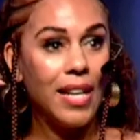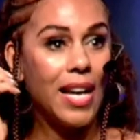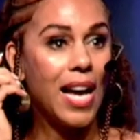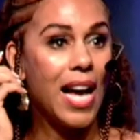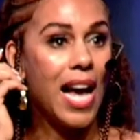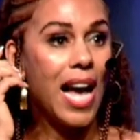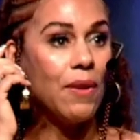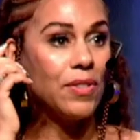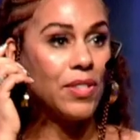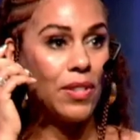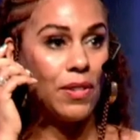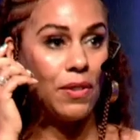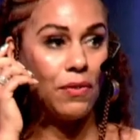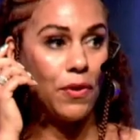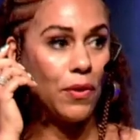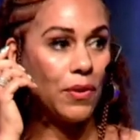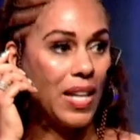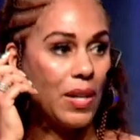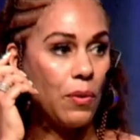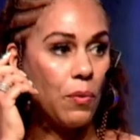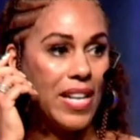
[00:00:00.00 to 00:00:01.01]
I was on the phone
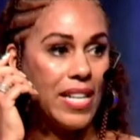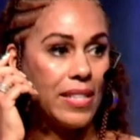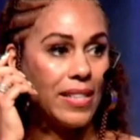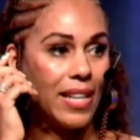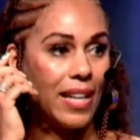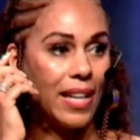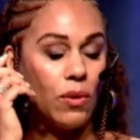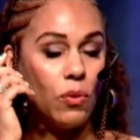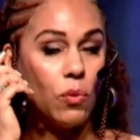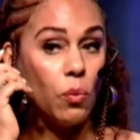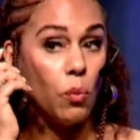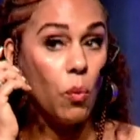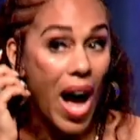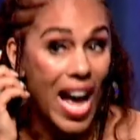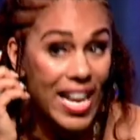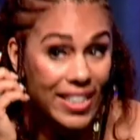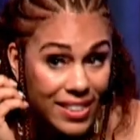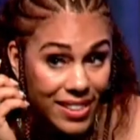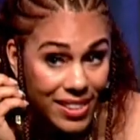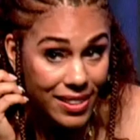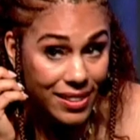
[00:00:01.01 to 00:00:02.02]
like, wait a second,
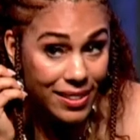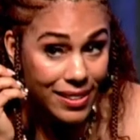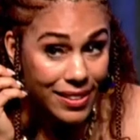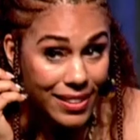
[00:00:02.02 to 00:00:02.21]
what?